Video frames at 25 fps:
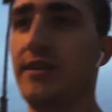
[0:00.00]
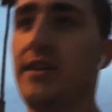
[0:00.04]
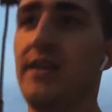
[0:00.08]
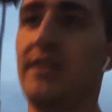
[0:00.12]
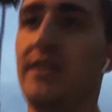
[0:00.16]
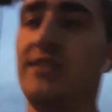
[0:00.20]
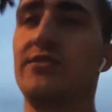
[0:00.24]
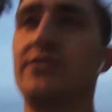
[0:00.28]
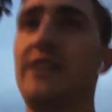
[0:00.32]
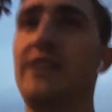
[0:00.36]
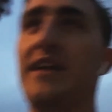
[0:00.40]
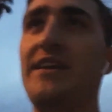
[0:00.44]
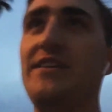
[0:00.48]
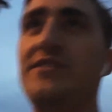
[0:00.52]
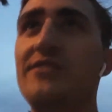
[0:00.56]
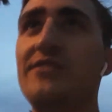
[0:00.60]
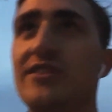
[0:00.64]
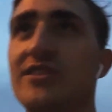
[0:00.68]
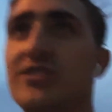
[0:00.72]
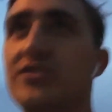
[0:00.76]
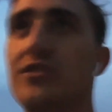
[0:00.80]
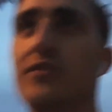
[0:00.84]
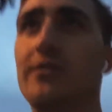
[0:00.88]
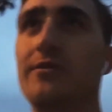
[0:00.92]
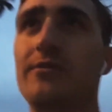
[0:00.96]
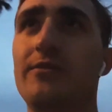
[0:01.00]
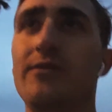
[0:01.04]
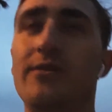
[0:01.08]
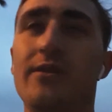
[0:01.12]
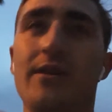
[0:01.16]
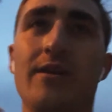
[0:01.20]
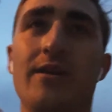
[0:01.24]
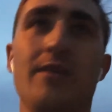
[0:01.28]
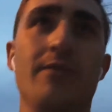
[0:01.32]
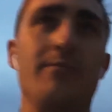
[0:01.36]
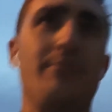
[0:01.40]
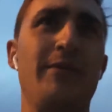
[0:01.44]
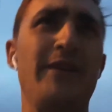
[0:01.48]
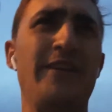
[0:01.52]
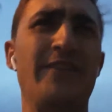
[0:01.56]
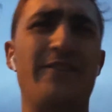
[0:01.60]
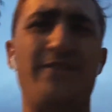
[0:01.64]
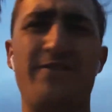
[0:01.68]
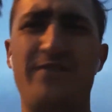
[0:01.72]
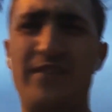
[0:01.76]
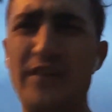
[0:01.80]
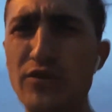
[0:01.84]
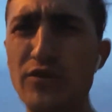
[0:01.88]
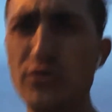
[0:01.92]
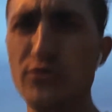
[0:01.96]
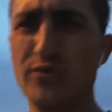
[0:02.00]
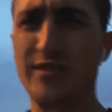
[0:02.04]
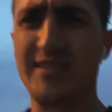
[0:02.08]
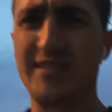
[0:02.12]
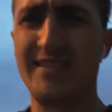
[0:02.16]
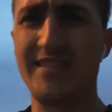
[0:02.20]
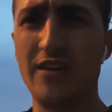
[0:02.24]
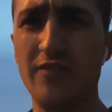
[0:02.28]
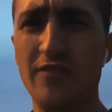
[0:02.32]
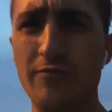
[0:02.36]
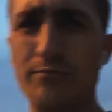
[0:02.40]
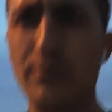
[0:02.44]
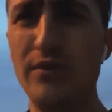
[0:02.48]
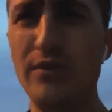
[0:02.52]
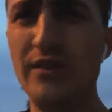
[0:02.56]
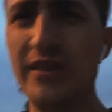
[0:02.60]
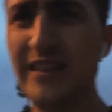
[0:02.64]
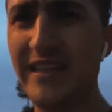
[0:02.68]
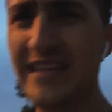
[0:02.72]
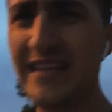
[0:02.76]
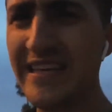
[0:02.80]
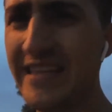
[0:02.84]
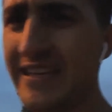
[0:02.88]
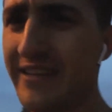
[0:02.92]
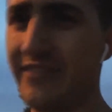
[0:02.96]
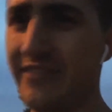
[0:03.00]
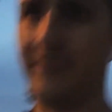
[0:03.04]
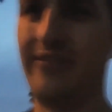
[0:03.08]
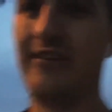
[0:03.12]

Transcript: so that you can start being filled with self-belief.